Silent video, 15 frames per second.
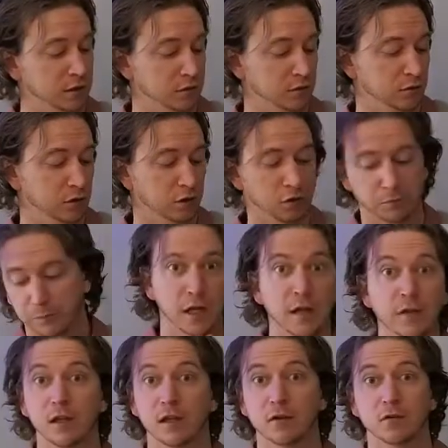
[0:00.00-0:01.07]
So I
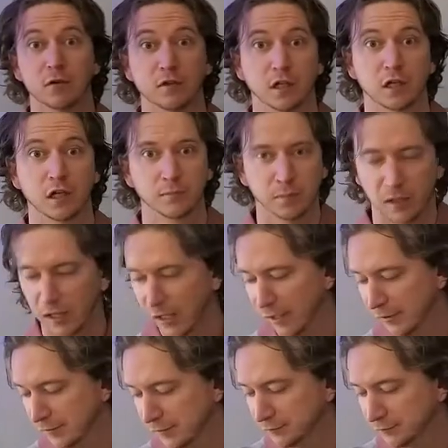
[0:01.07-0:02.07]
think it was a good buy.